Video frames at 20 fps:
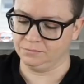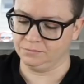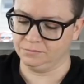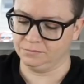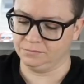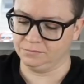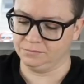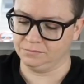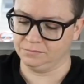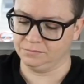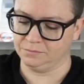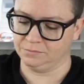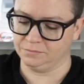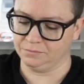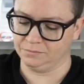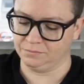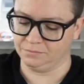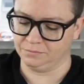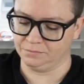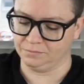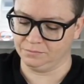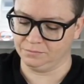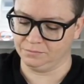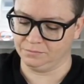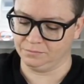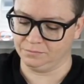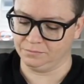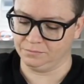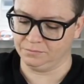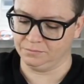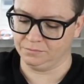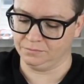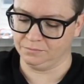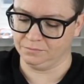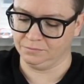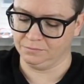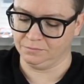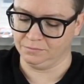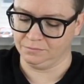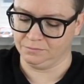
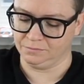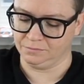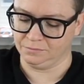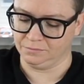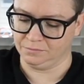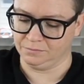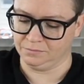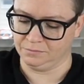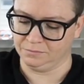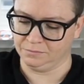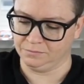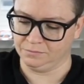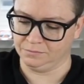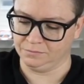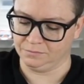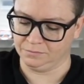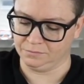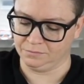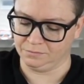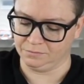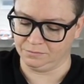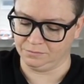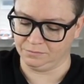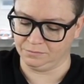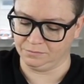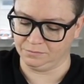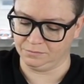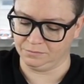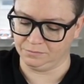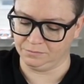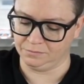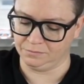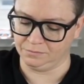Nothing is said.